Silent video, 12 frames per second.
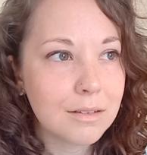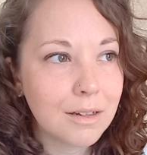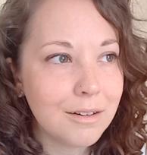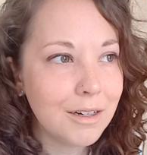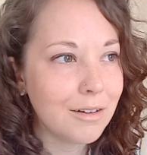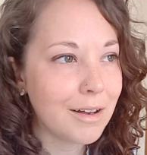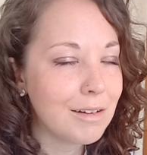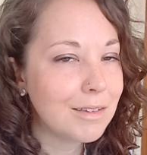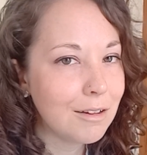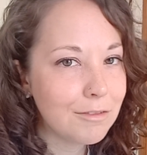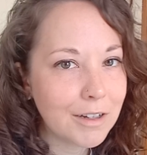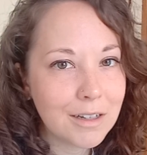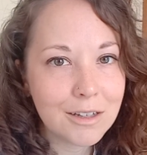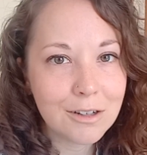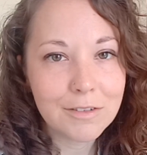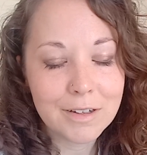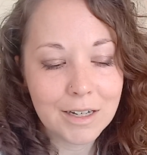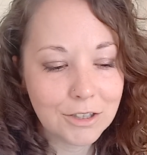I don't know. I always have fun on the
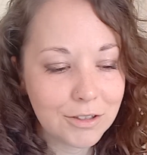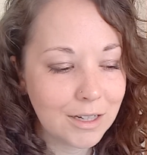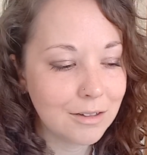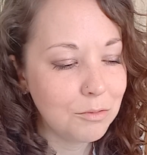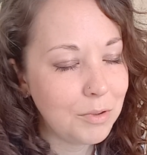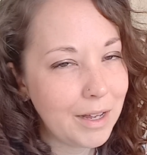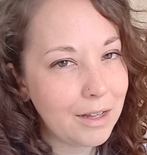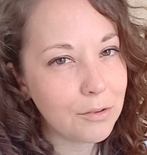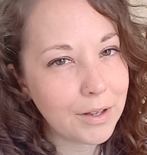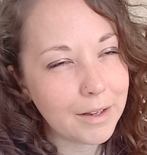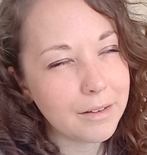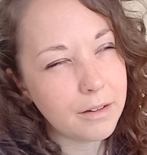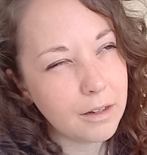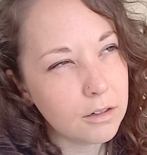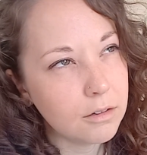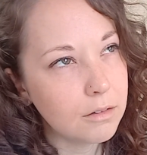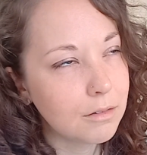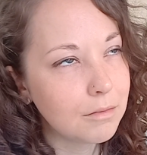overnight train. Well, okay, not
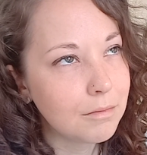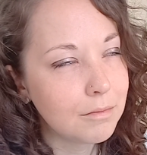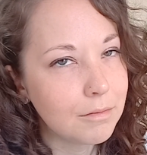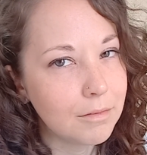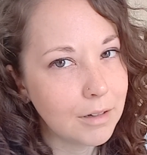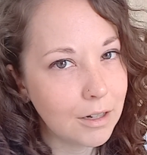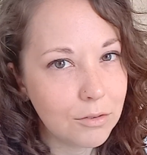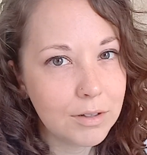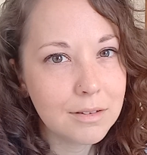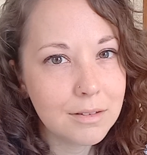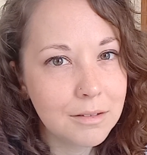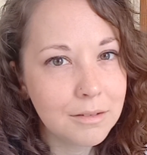always.